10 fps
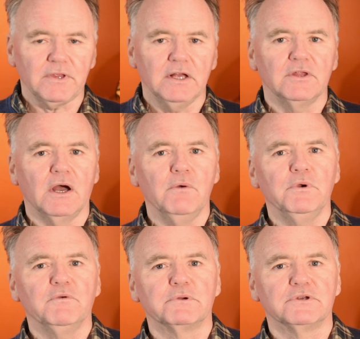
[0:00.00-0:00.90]
Now how we
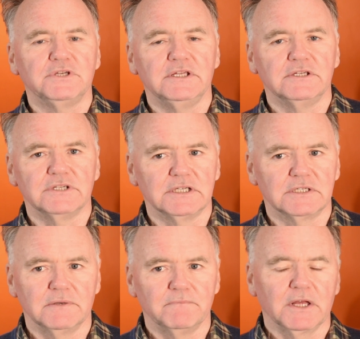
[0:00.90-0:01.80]
proceed is
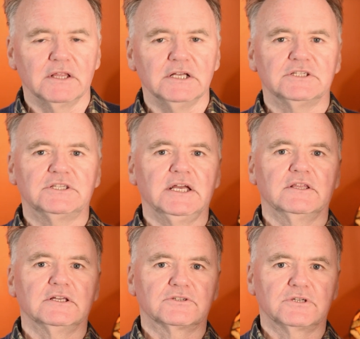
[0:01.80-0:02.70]
this. Let's take
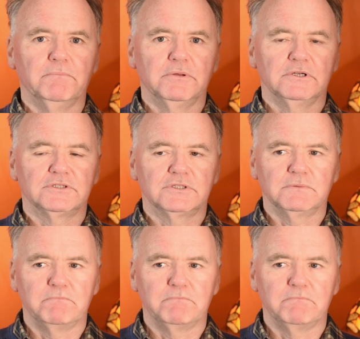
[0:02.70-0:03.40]
the simplest,